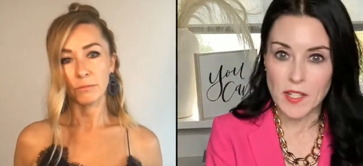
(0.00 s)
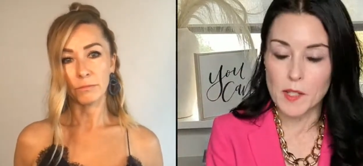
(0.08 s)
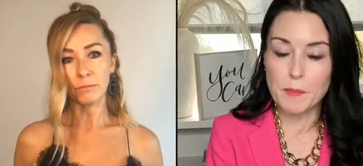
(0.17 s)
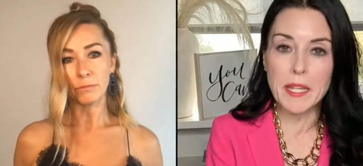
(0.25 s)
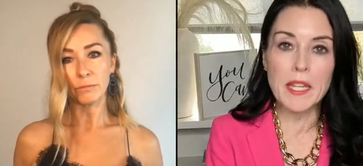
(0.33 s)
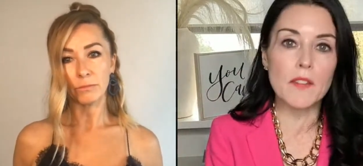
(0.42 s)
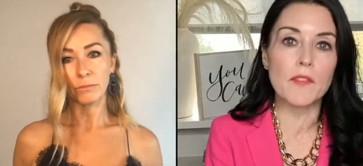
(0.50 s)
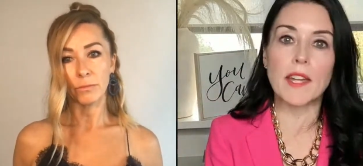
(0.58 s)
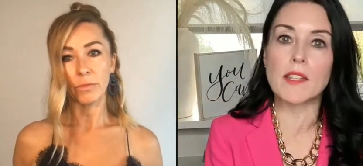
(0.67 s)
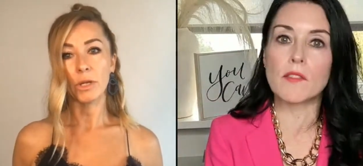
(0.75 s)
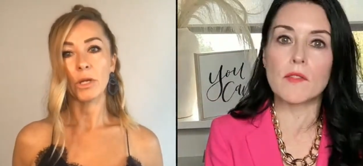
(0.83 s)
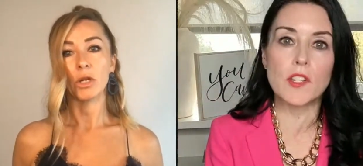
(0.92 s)
Speaker 1: to speak if
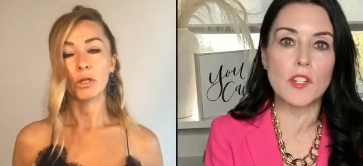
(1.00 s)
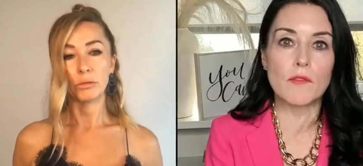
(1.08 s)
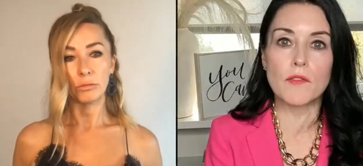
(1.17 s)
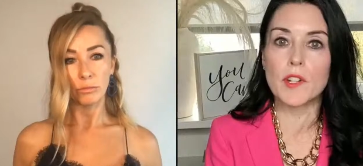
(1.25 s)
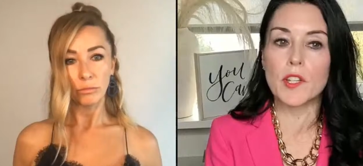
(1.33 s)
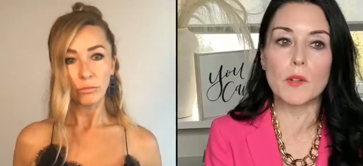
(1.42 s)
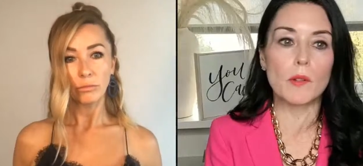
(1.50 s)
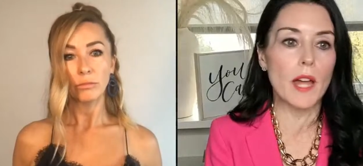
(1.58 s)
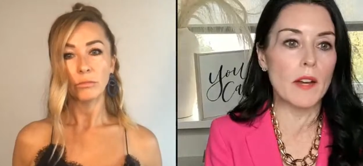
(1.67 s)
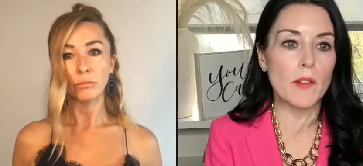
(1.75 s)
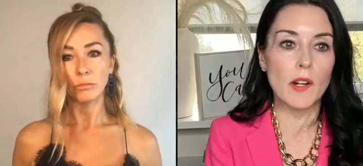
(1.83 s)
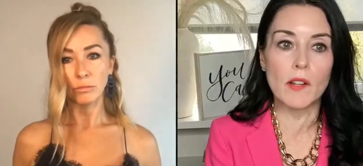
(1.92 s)
that's a vision for you. A
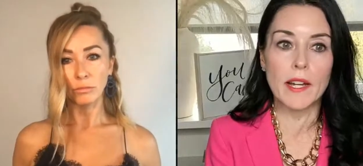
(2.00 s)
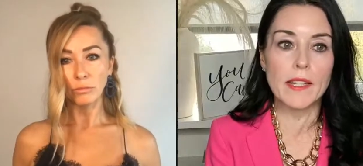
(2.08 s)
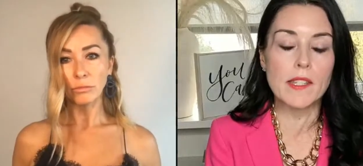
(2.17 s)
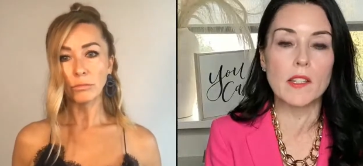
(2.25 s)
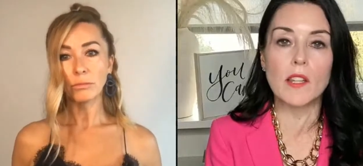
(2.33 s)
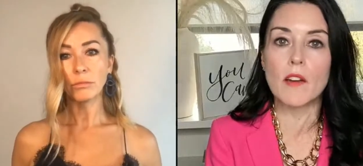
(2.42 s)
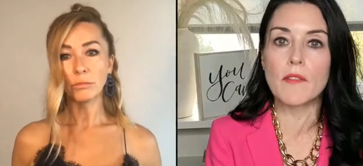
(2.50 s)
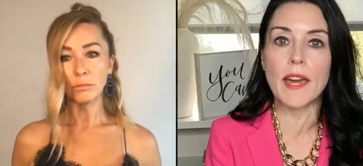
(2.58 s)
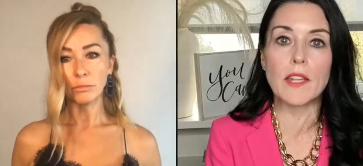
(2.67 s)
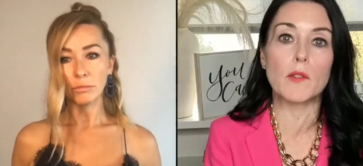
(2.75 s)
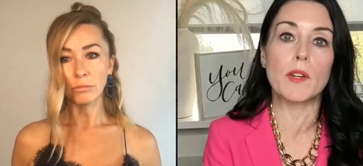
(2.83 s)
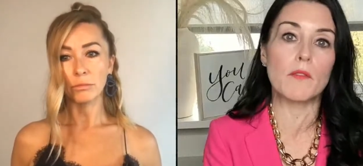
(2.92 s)
lot of our clients love
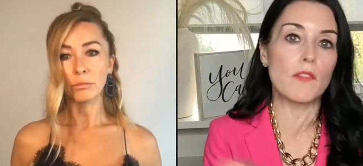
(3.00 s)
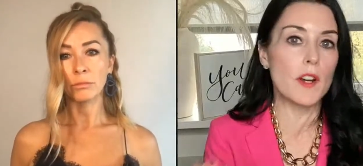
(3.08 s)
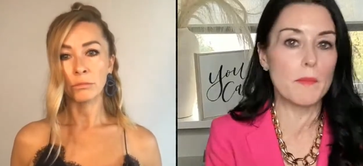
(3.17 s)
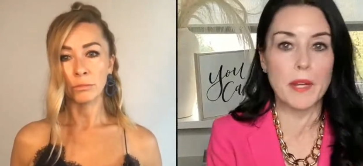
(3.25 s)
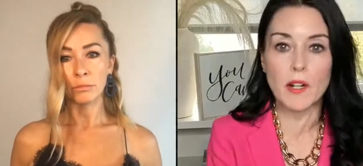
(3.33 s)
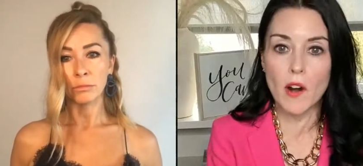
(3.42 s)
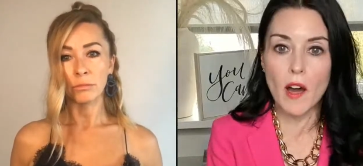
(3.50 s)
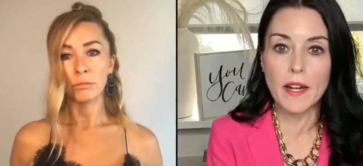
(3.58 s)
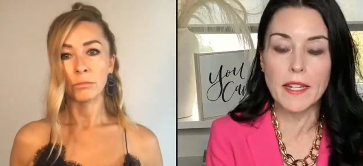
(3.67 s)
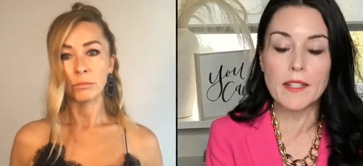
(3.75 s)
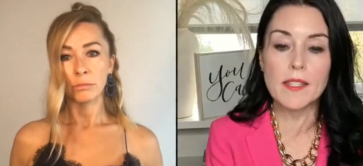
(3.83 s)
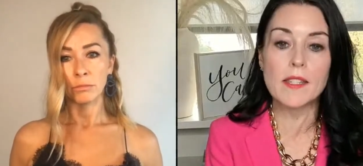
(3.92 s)
that. You get in front of bigger
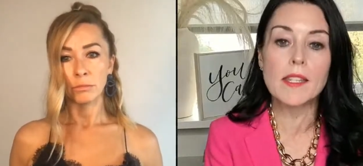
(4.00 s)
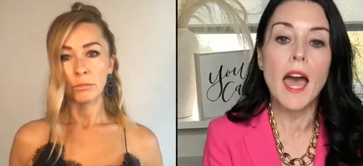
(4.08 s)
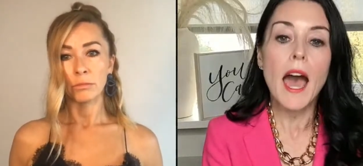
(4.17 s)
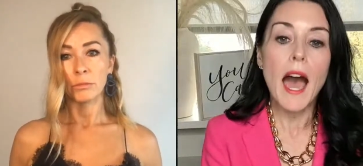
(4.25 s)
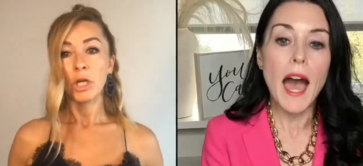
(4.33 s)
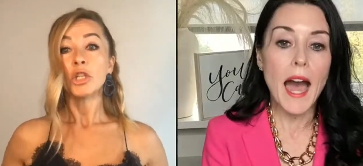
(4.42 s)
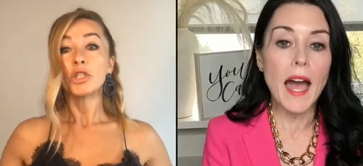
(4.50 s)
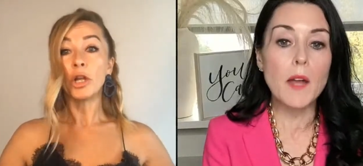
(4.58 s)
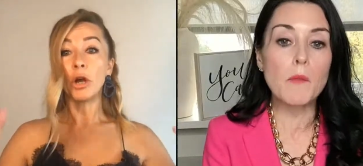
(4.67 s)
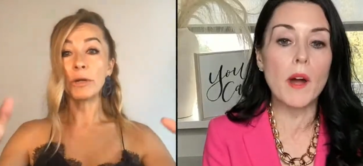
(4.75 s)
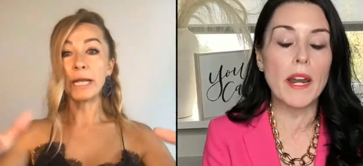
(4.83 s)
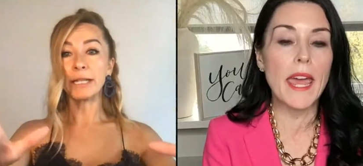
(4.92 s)
audiences. I oh,
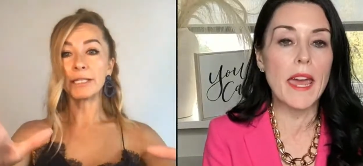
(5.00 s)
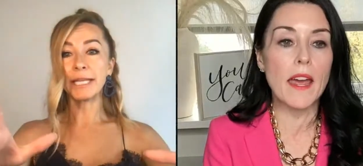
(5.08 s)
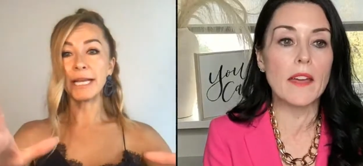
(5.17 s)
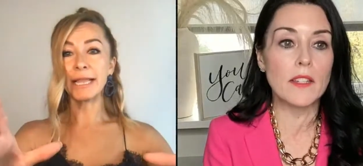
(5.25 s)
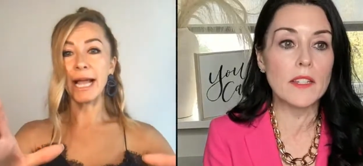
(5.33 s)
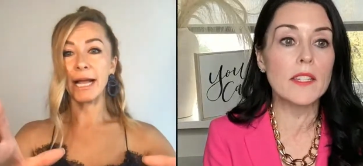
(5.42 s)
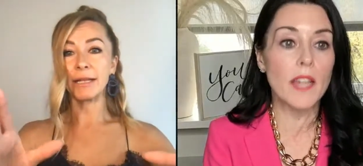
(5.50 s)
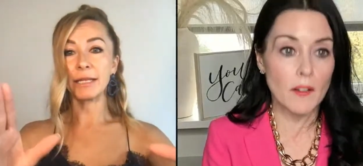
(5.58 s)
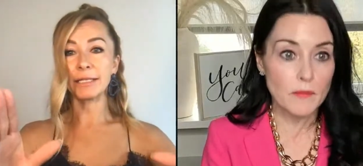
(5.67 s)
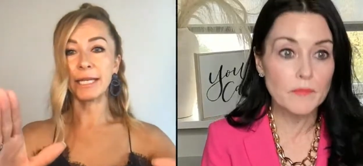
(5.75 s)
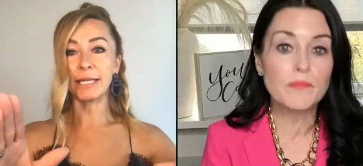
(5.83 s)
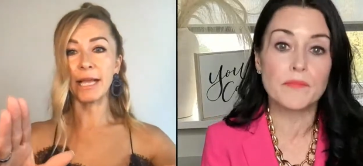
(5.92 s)
okay. Want, let's take that. Yeah.
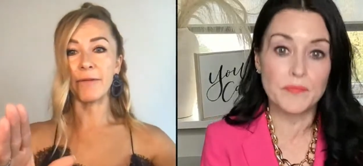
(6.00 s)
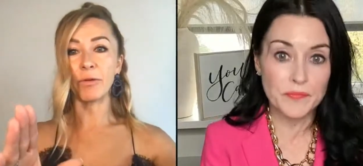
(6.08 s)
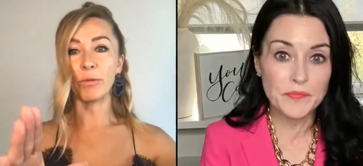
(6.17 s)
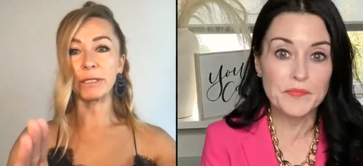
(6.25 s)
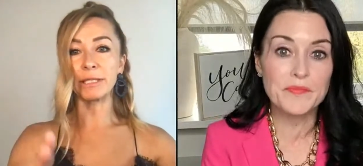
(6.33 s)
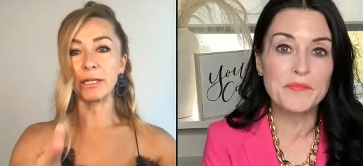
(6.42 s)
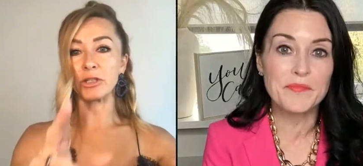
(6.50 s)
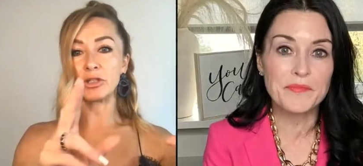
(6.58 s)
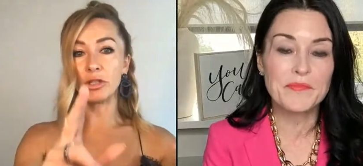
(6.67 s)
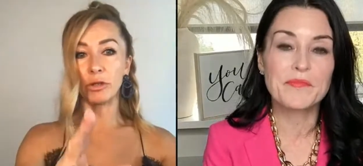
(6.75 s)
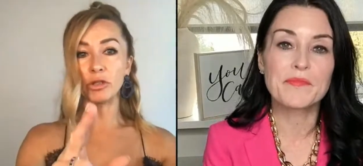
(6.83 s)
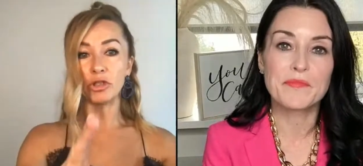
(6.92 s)
Let's take
Speaker 2: that for mm -hmm. one mm-hmm.
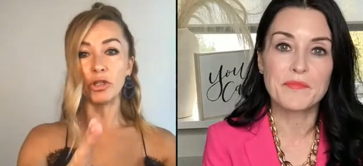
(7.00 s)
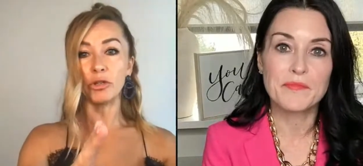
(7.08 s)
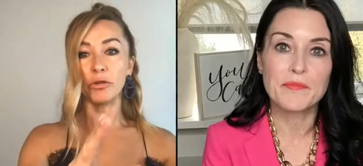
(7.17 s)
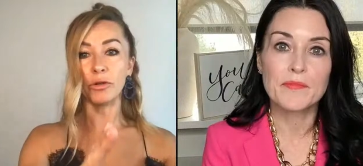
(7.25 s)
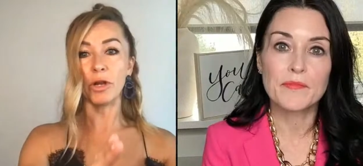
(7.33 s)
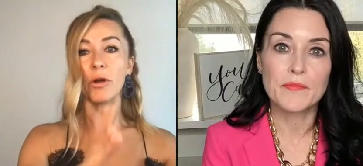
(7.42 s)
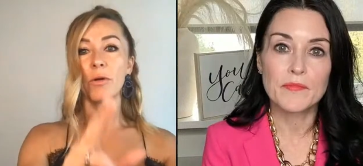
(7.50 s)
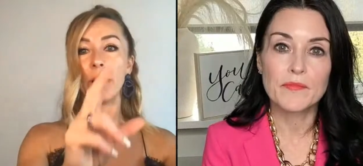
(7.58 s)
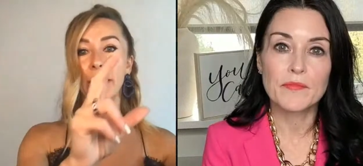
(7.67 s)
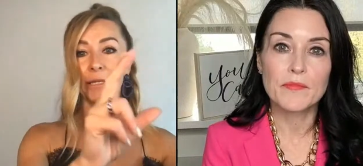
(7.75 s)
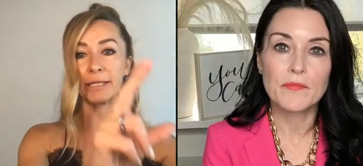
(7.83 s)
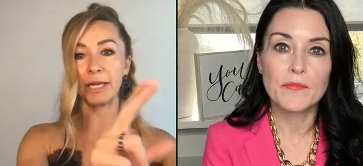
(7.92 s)
side. Do, do you know how
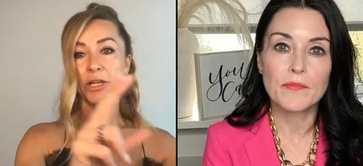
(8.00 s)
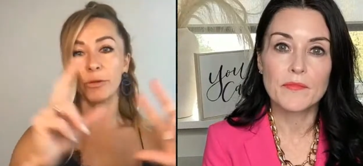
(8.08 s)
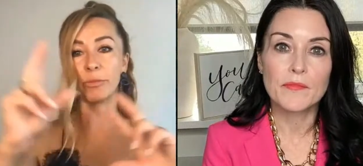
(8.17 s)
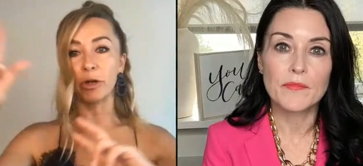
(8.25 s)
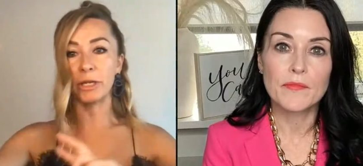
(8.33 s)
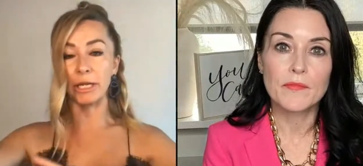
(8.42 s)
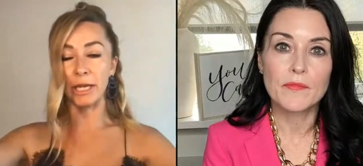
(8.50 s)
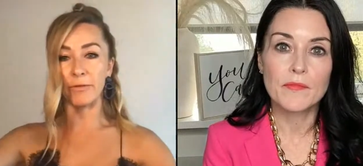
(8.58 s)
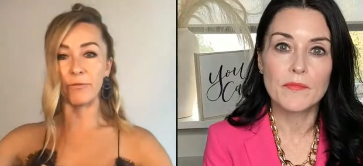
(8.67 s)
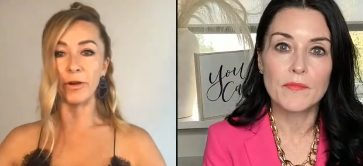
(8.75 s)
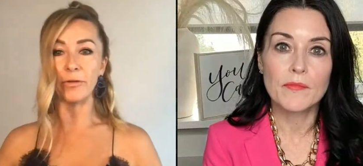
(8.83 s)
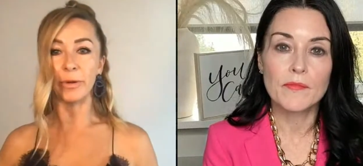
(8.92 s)
to take your book and get in
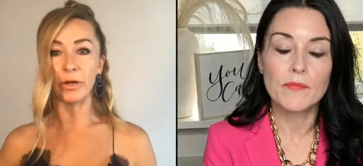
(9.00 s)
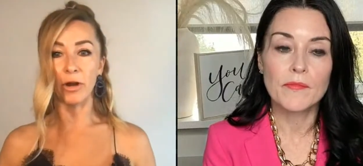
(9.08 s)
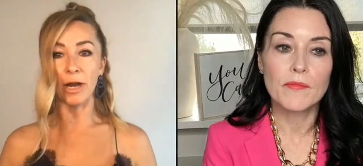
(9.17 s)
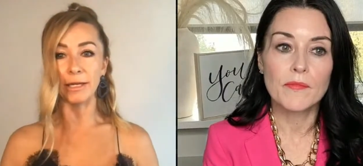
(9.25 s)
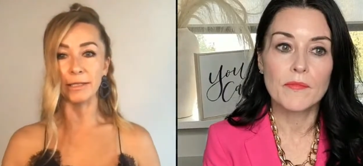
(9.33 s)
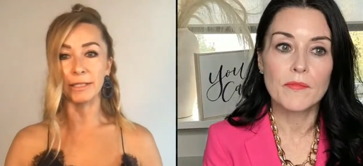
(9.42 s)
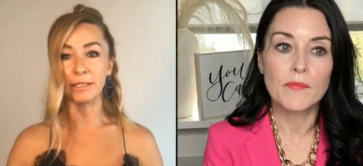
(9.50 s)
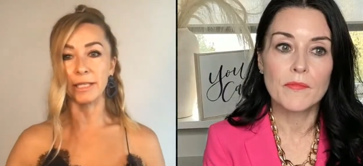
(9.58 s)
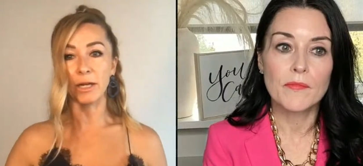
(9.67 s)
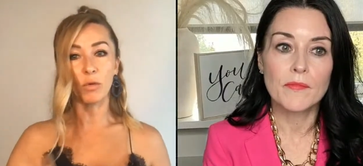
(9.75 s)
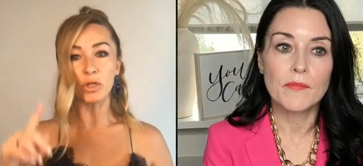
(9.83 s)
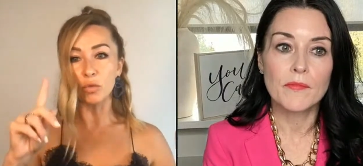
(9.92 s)
front of bigger audiences?
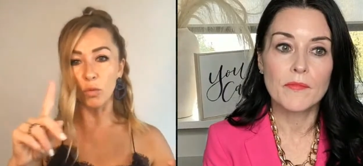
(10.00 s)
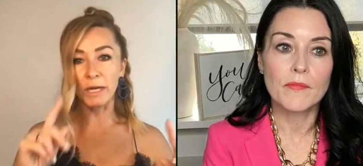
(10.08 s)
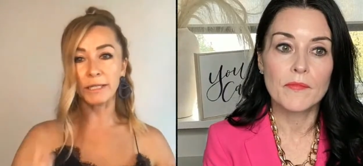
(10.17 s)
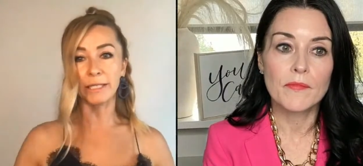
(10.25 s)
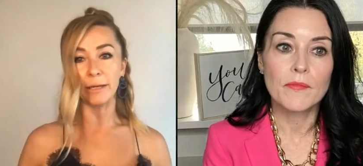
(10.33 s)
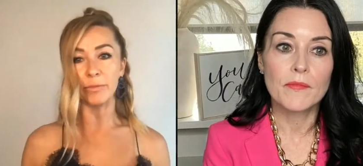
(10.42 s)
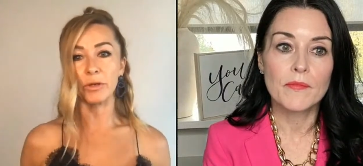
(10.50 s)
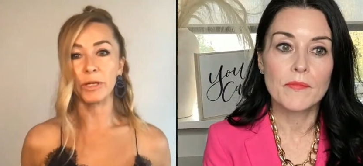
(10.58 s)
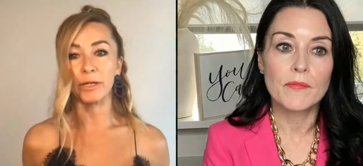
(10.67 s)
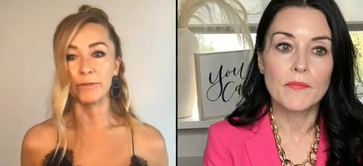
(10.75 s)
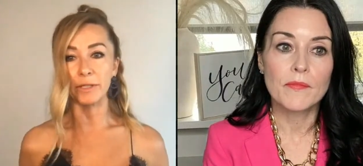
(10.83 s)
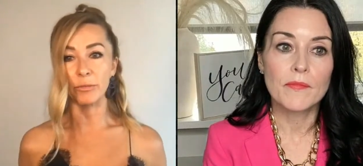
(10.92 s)
Like, what's one tip you can
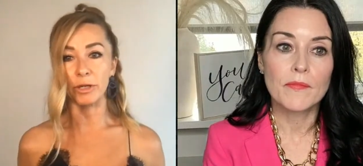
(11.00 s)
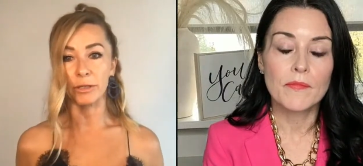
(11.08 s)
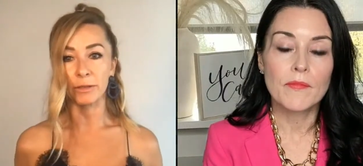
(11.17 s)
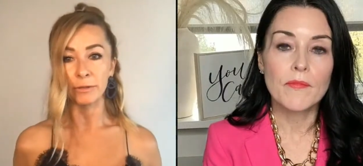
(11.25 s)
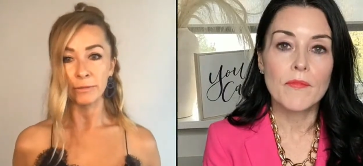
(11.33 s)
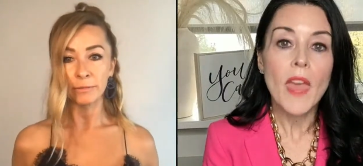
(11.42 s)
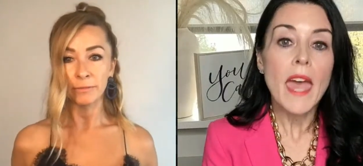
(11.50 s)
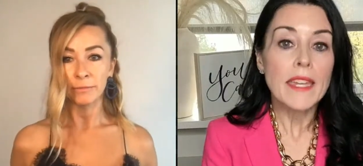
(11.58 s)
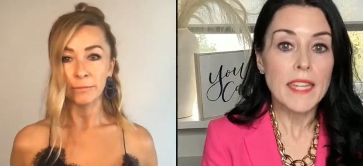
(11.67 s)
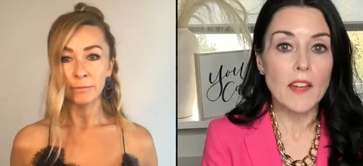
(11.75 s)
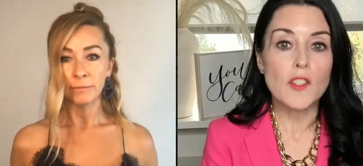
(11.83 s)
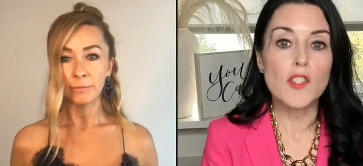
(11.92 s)
give someone?
Speaker 1: Yeah.